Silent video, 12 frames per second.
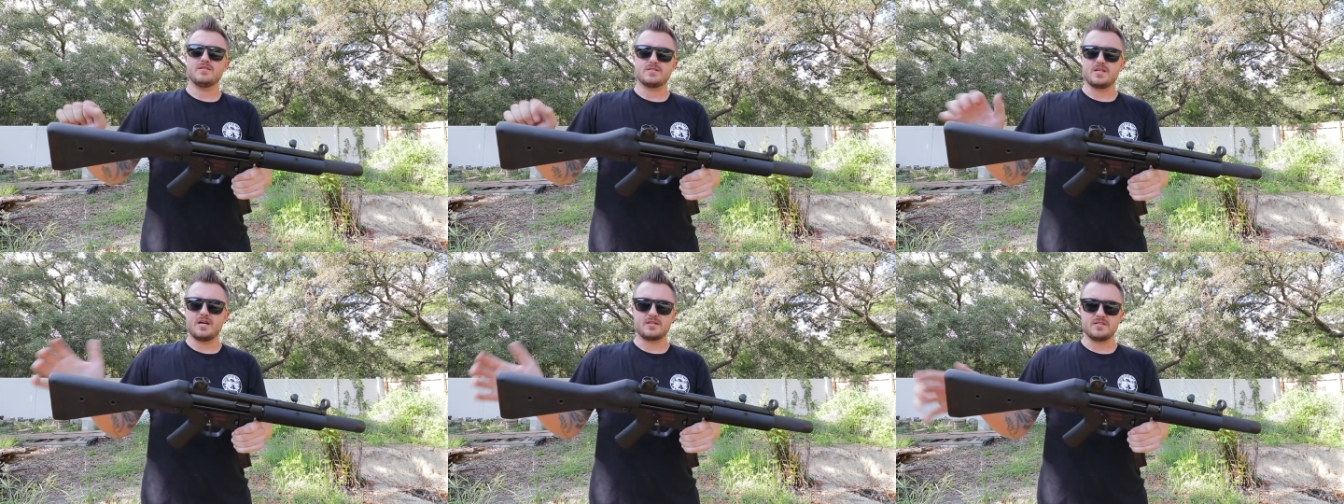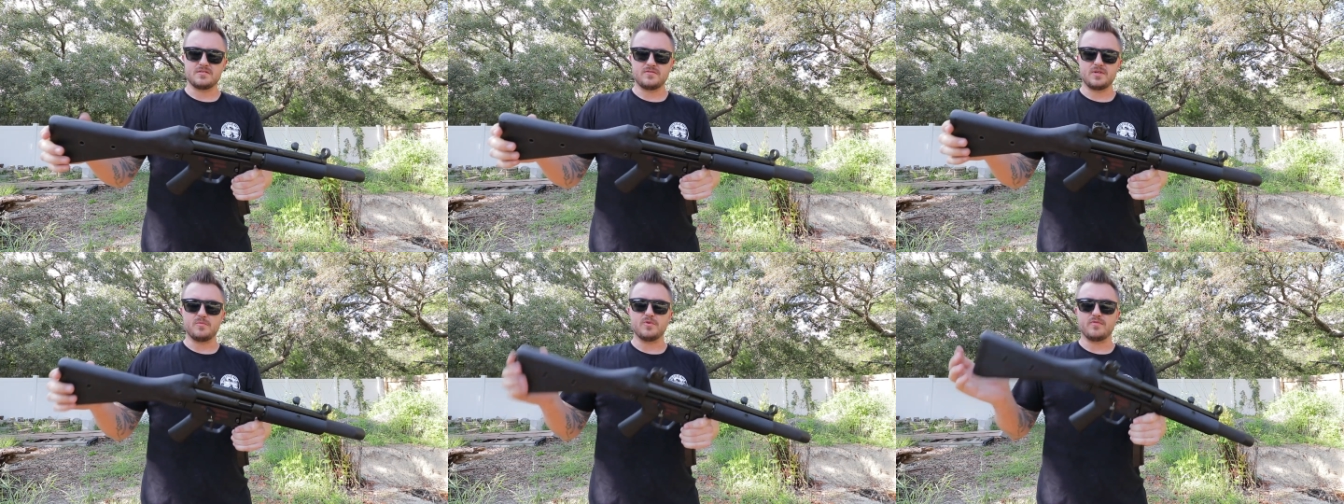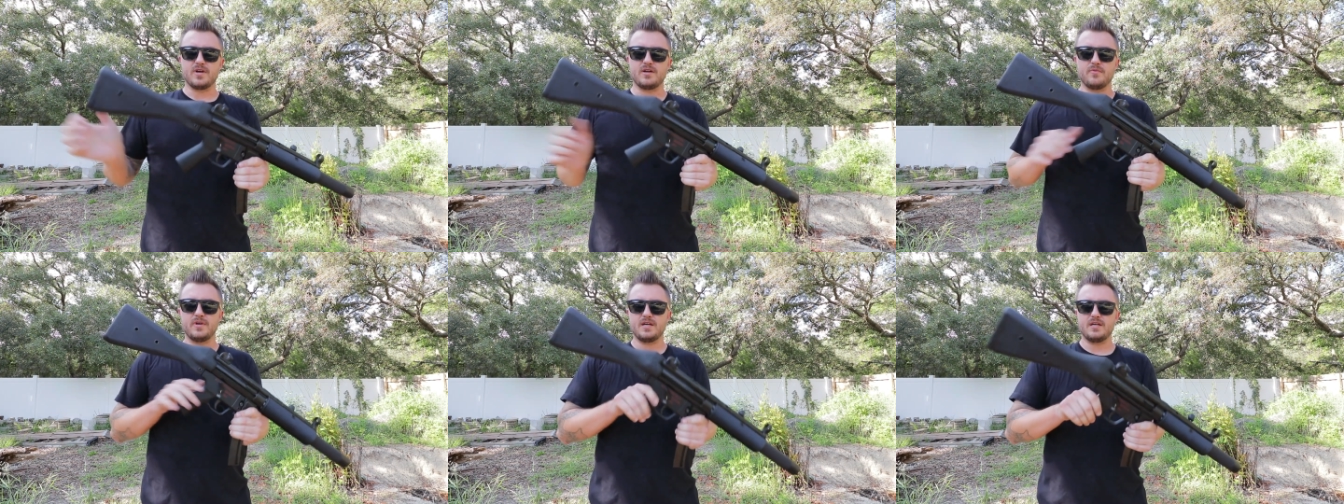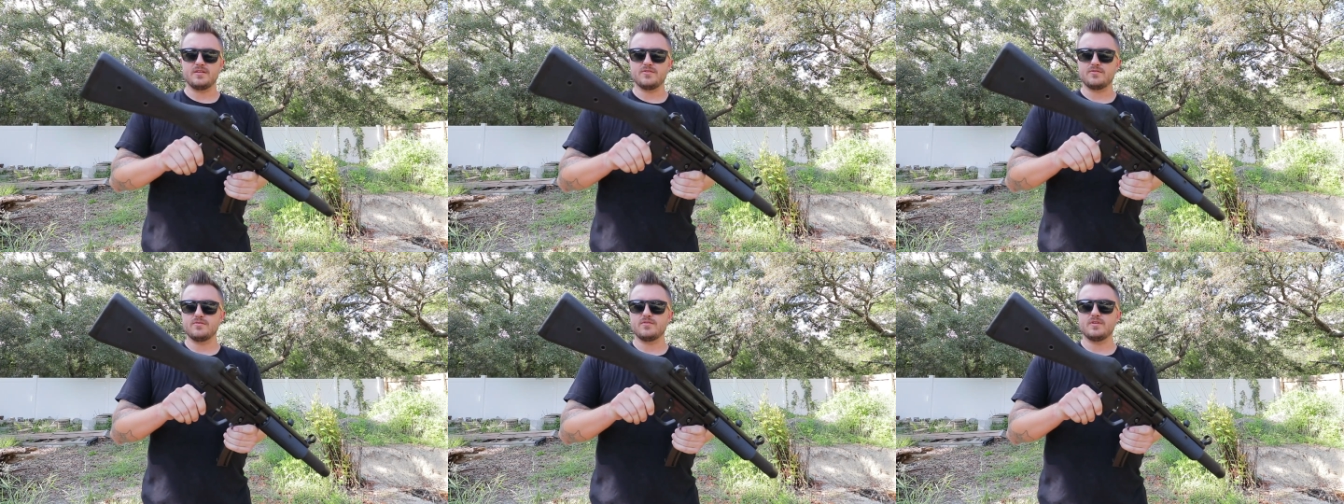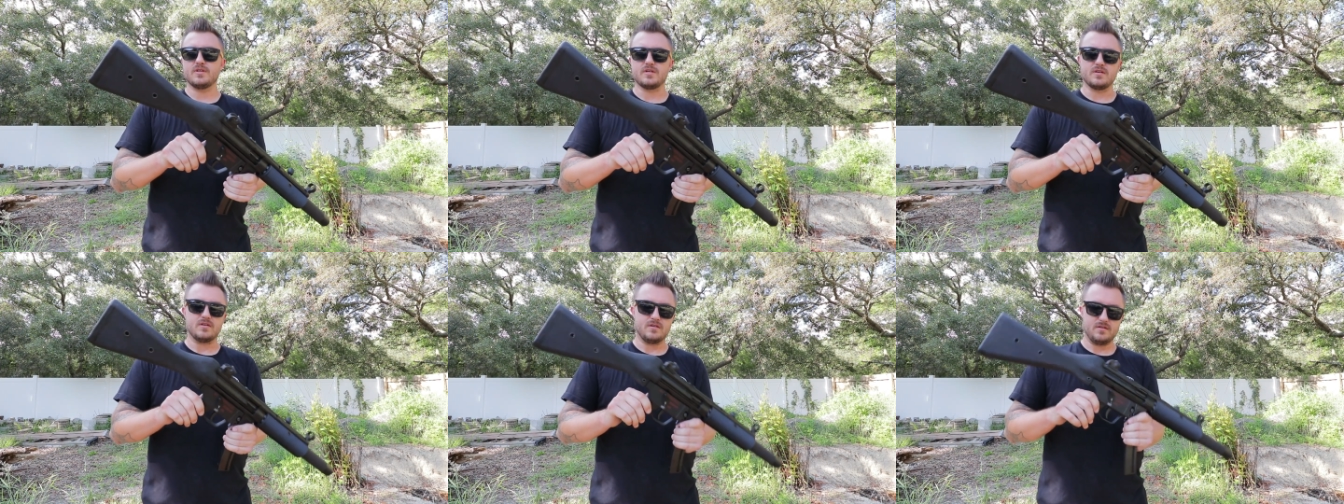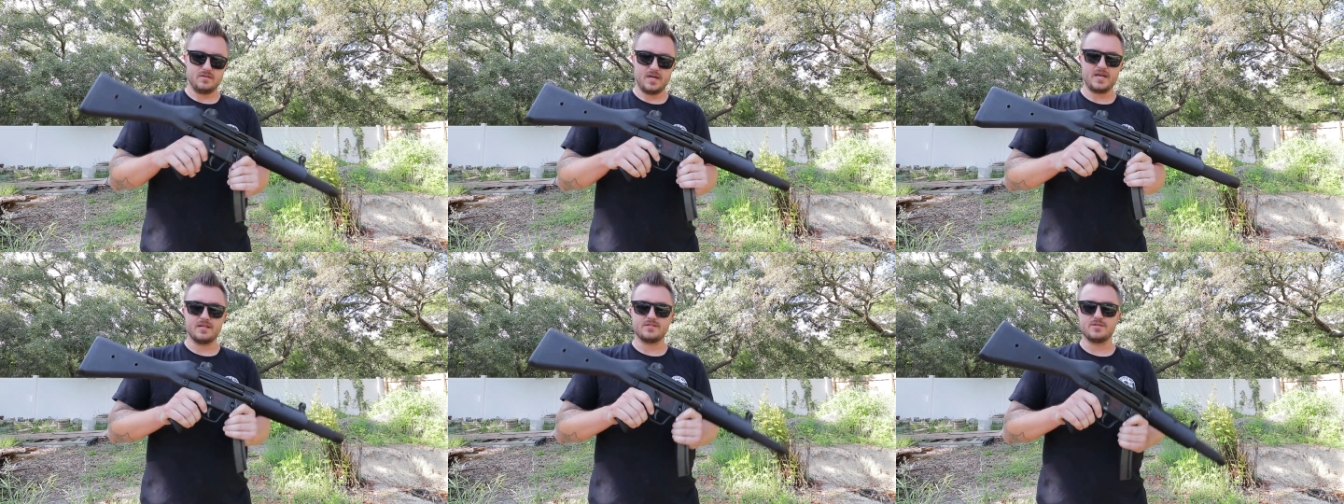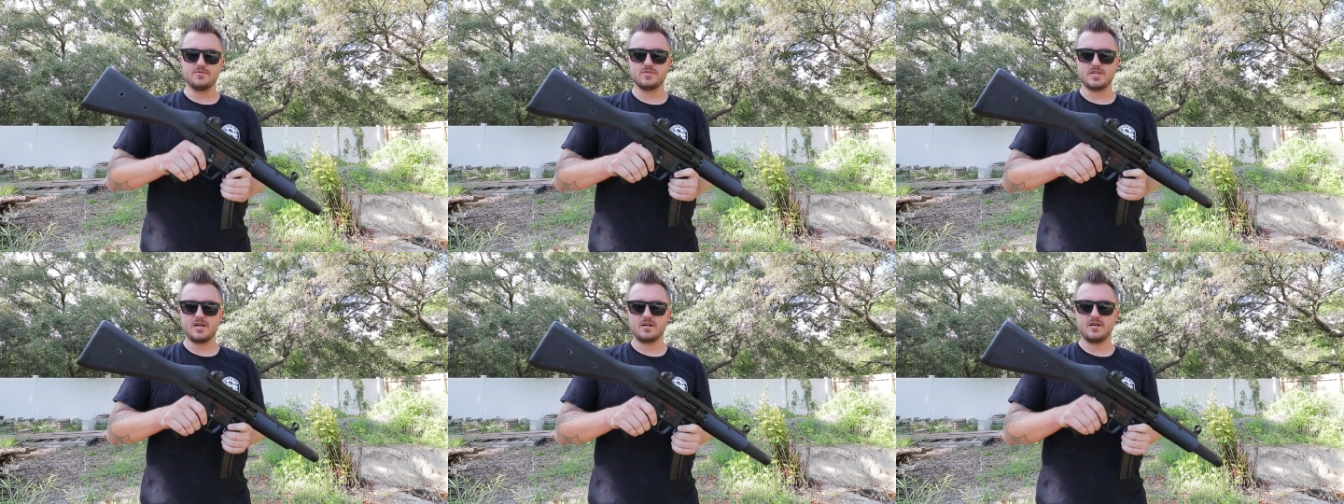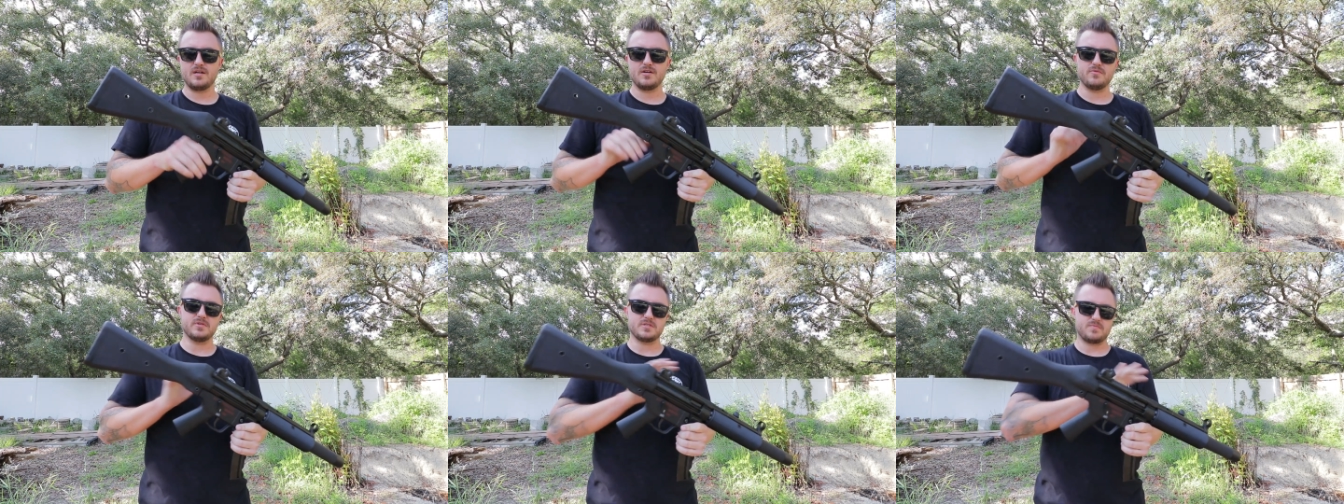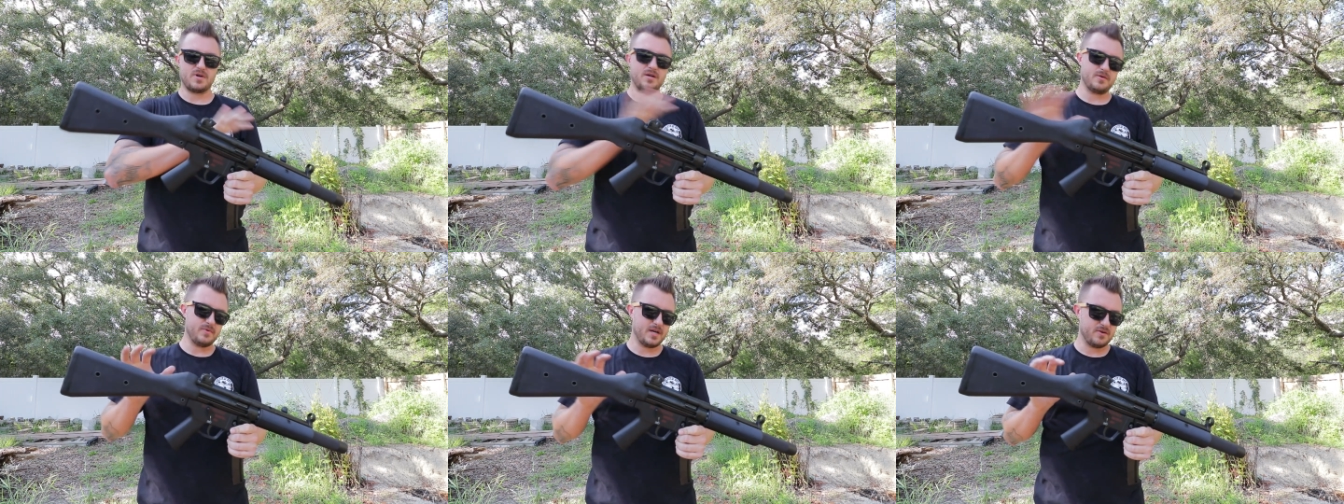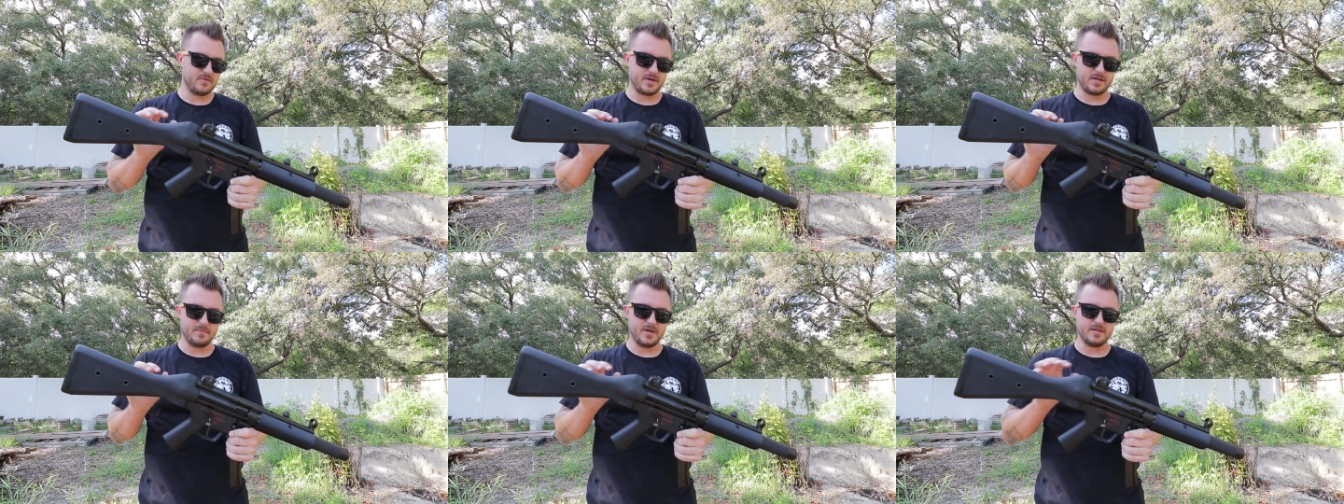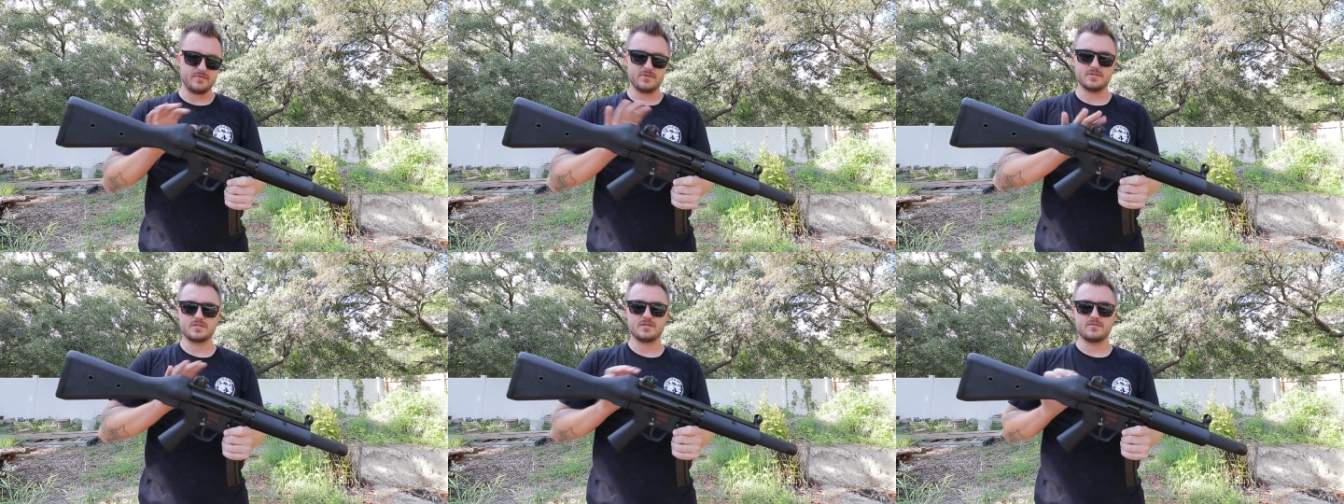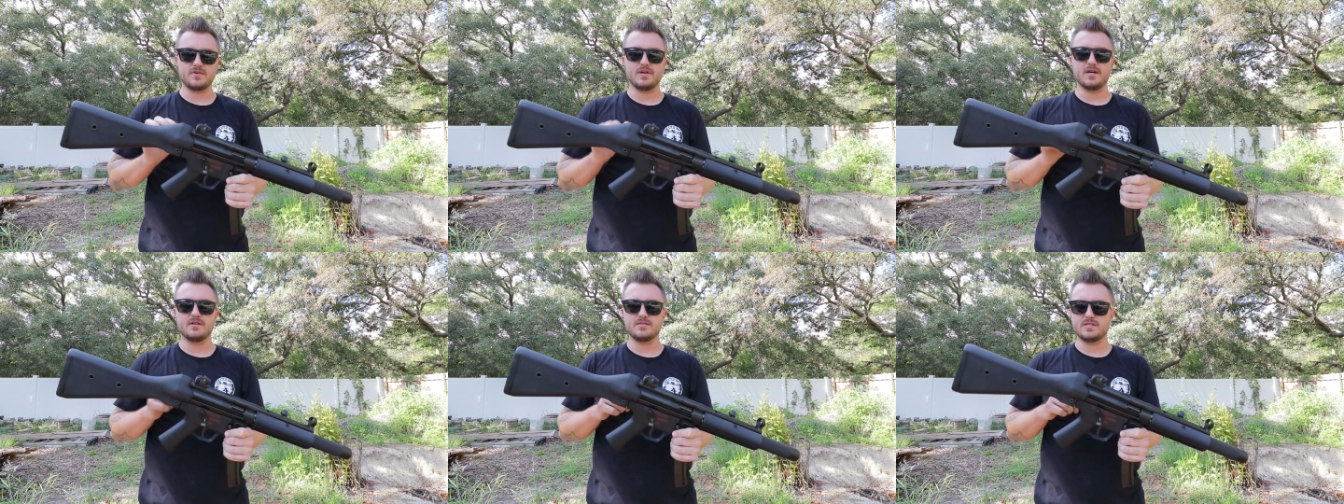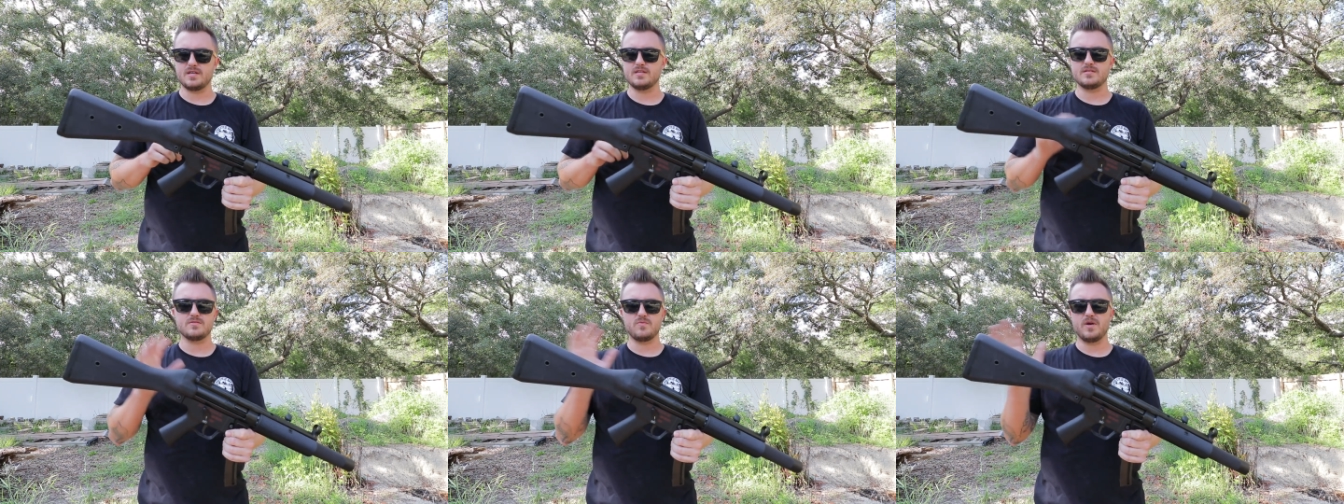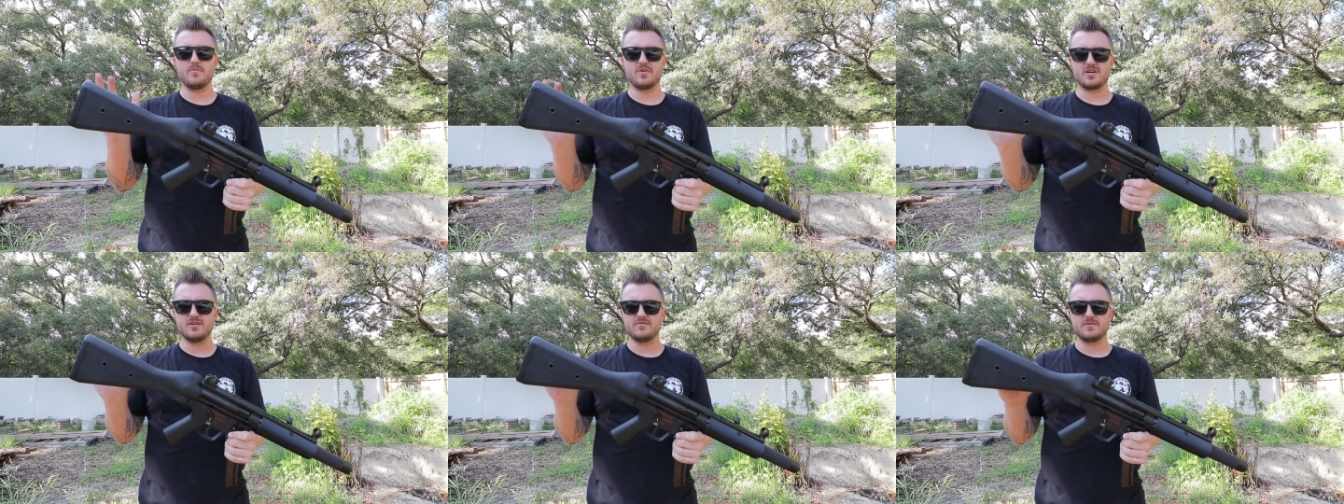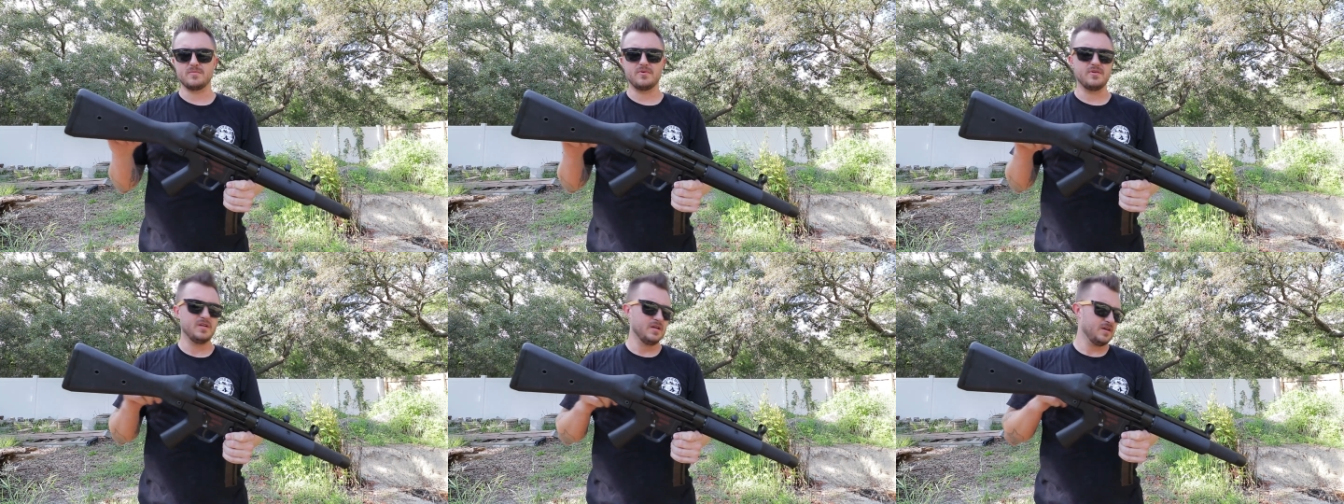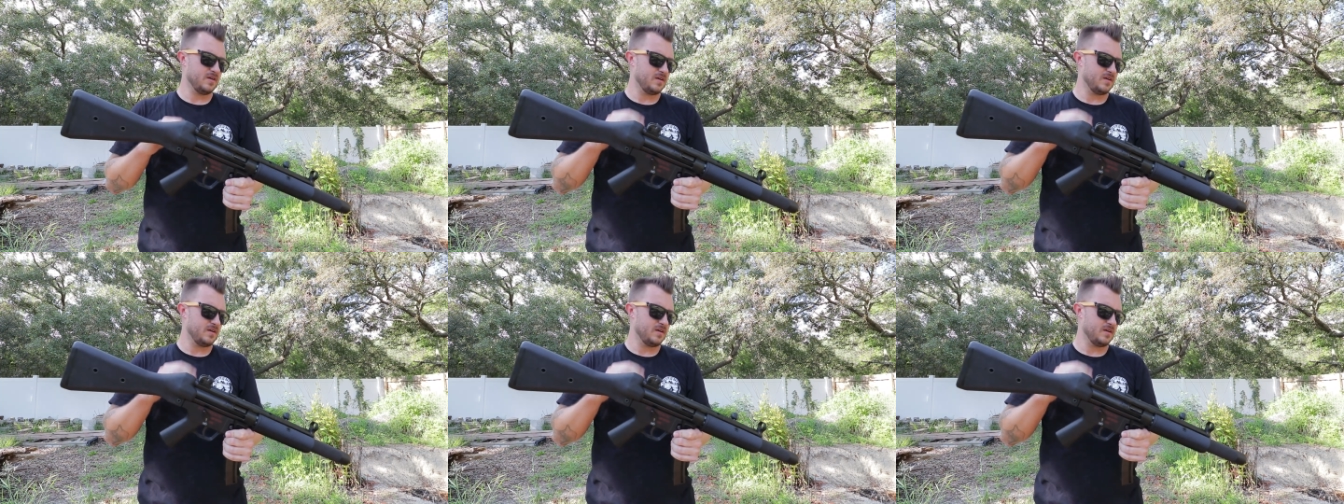the stock doesn't really move around. I went ahead and threw the a two stock on here, which is probably what I would recommend if you're just going to run iron sights. It's way more comfortable.